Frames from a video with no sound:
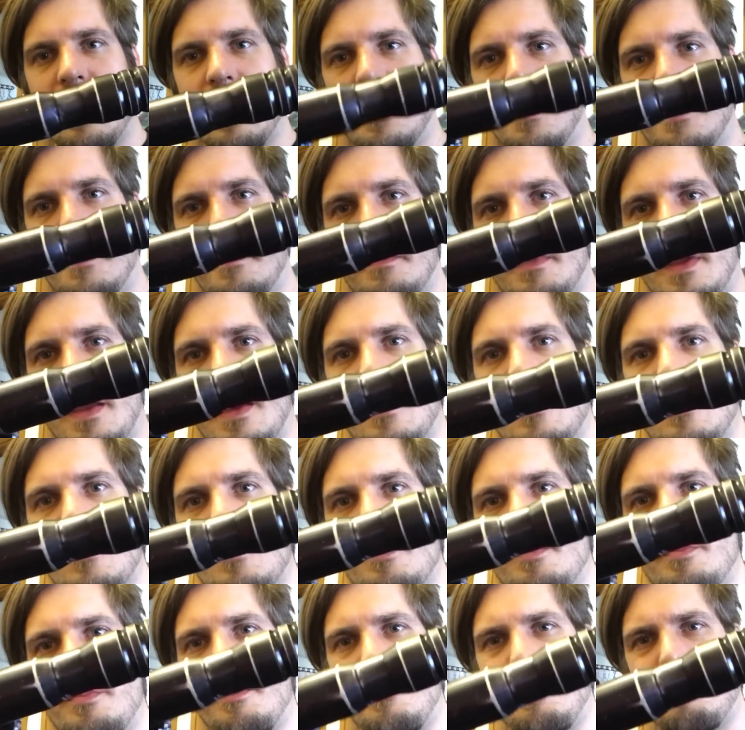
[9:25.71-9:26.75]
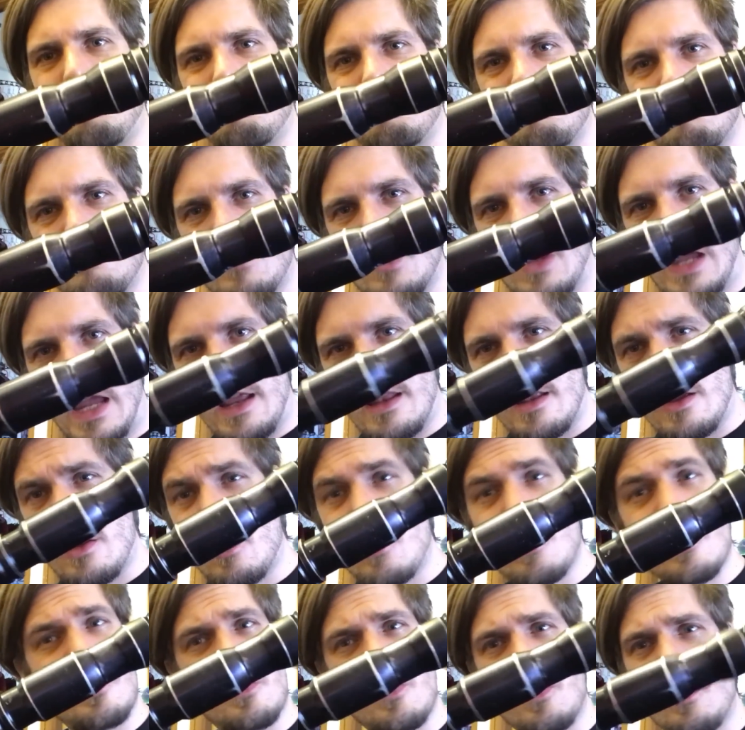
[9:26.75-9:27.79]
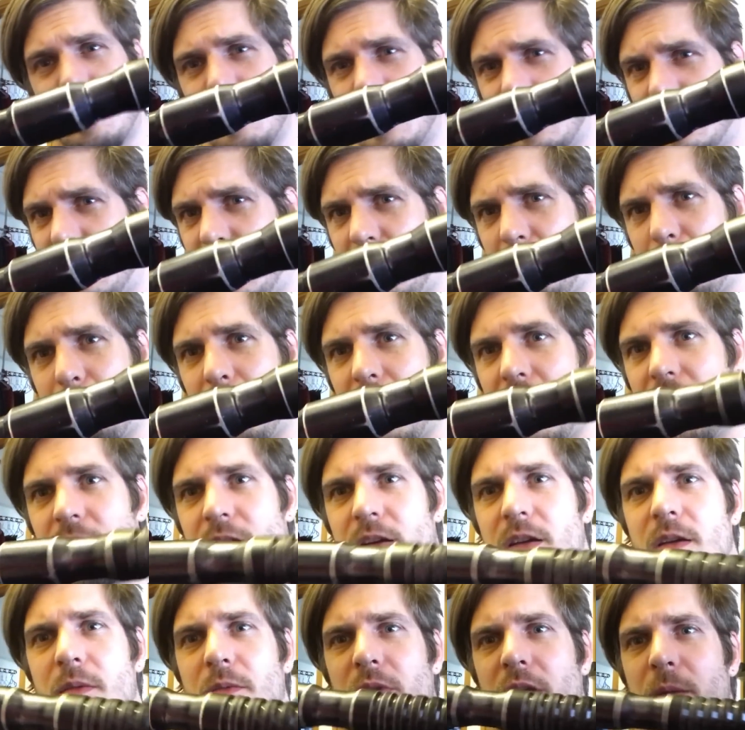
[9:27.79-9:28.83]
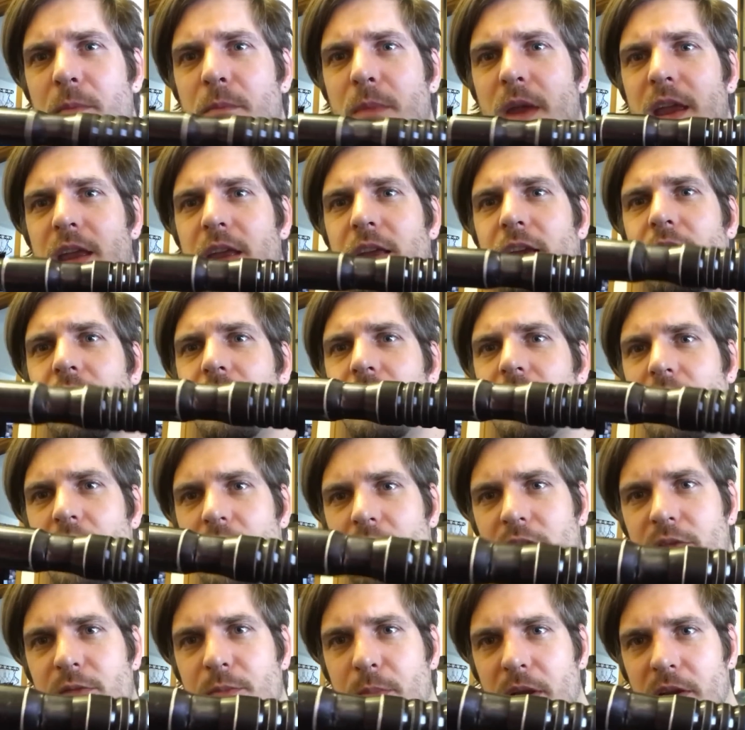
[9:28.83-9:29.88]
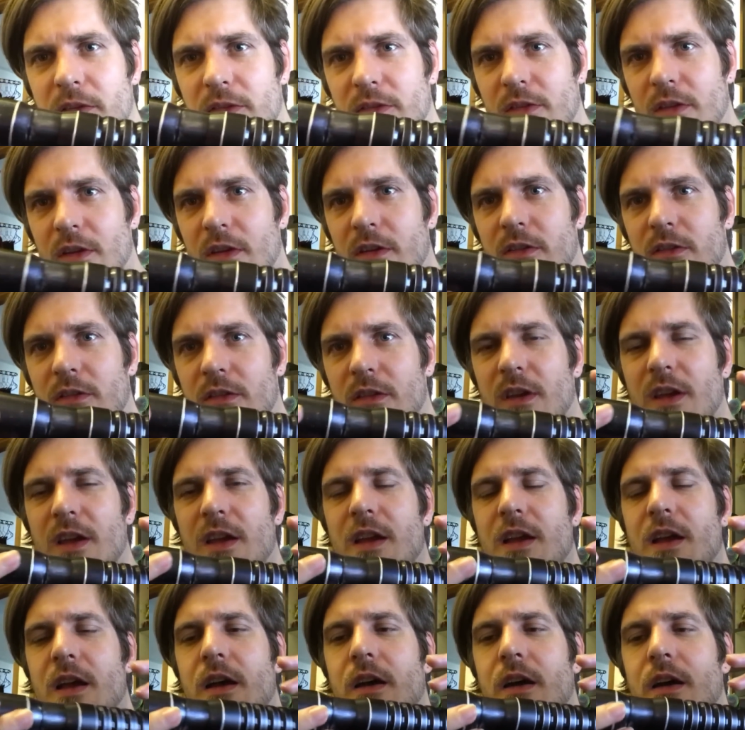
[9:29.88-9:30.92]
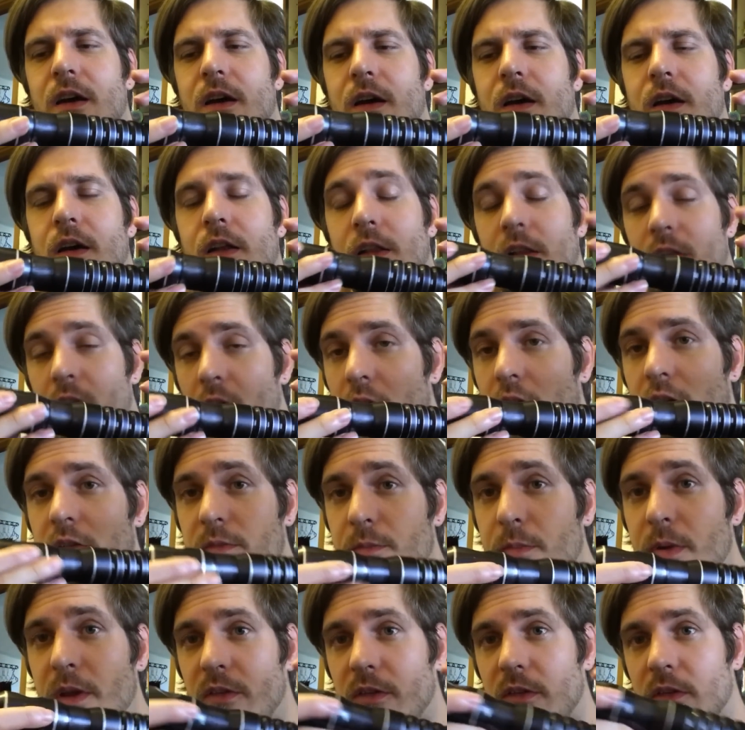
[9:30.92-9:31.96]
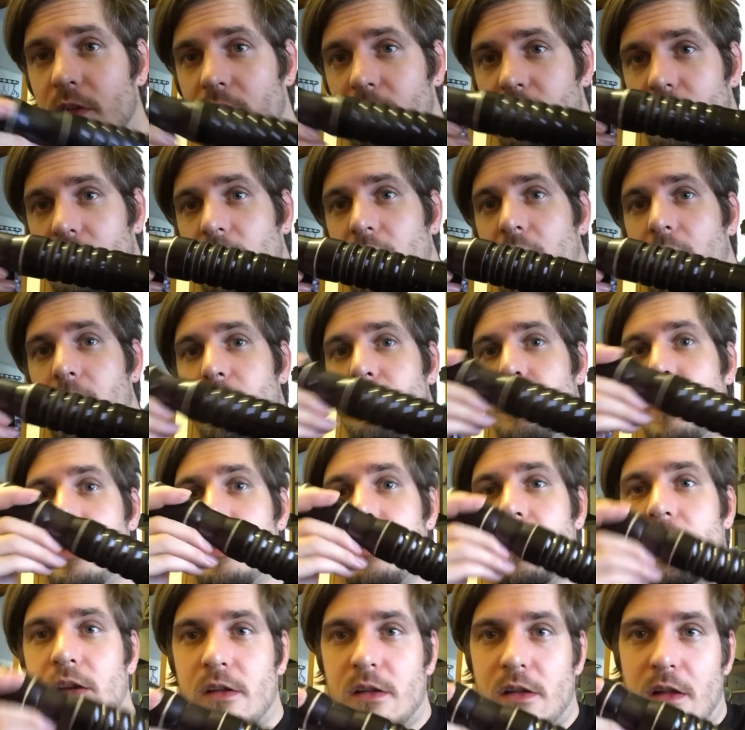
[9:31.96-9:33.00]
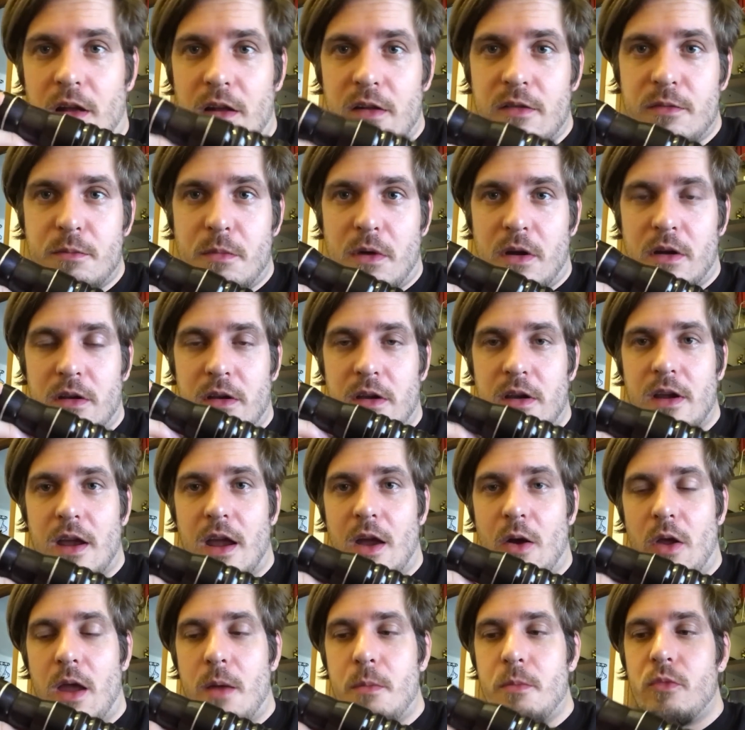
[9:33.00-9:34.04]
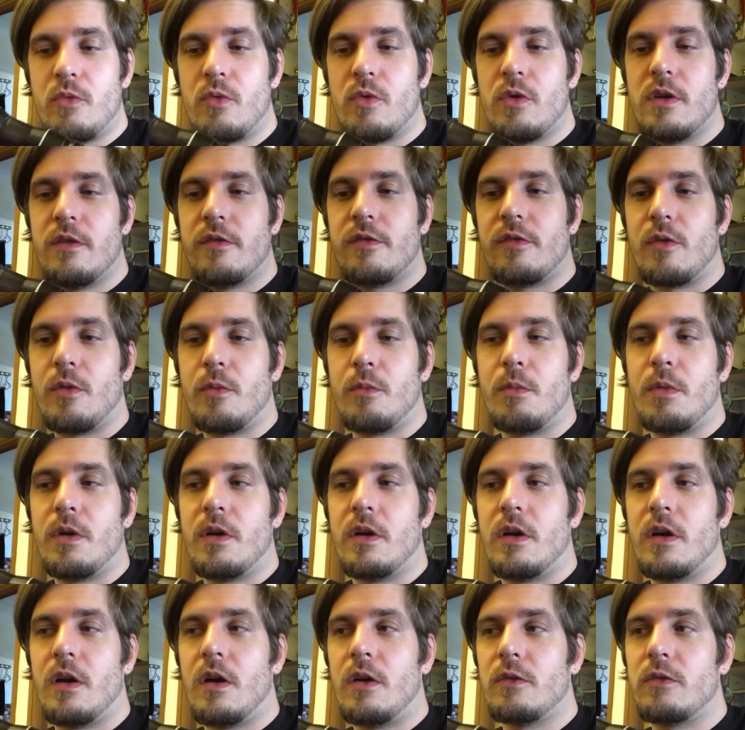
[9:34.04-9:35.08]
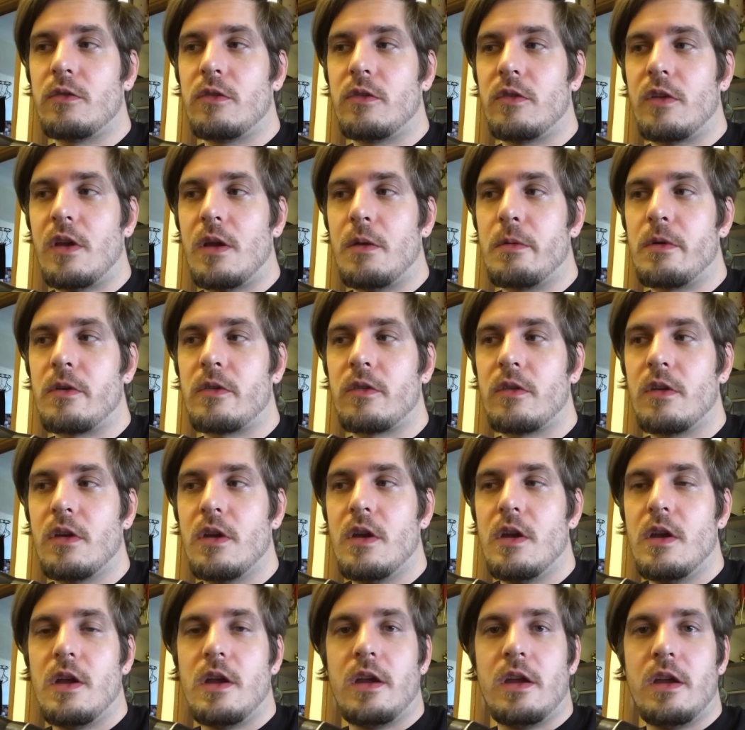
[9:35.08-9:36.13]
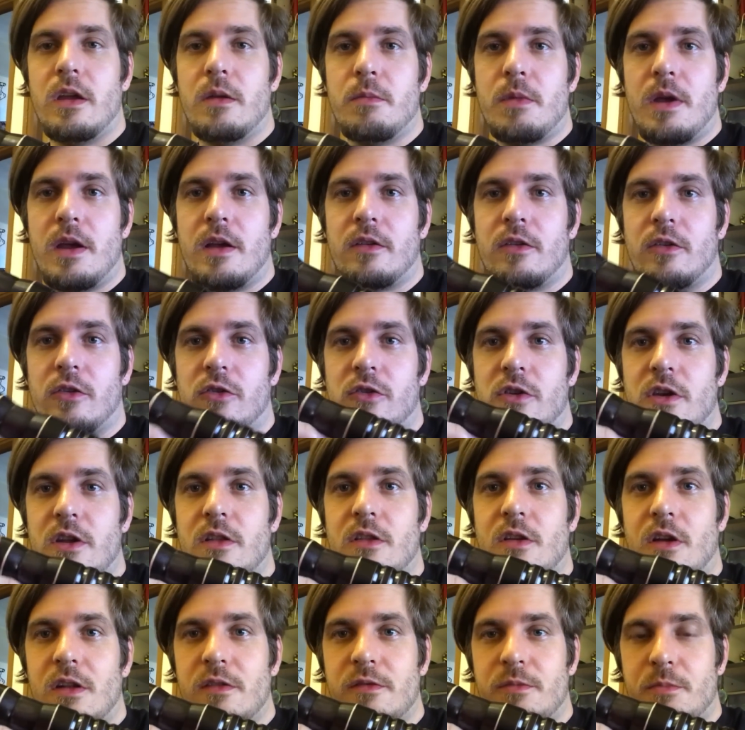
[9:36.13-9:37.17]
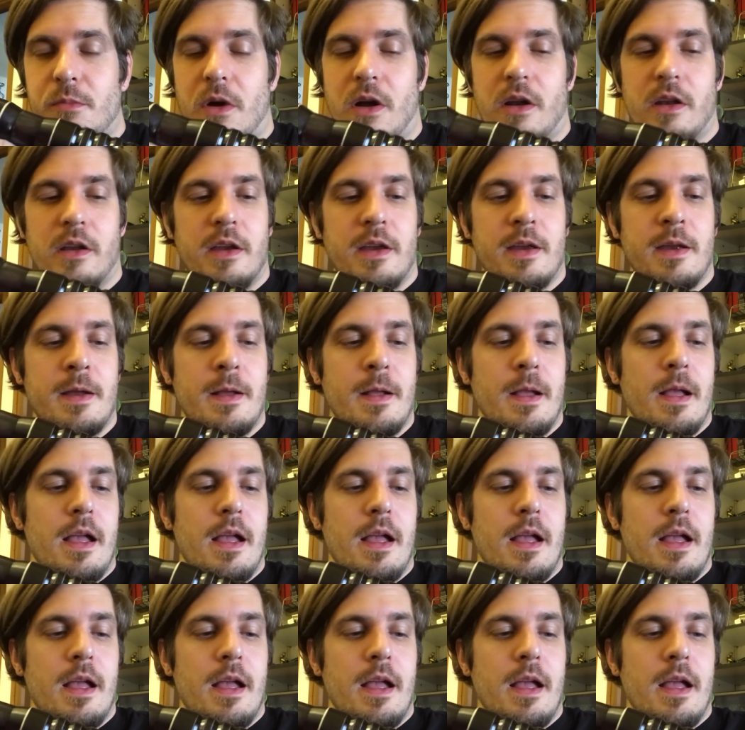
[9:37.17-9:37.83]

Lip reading: They could do a lot better. They're making a lot of business, they're making a lot of money. Emery from Ultrasabers, he makes a shit ton of money,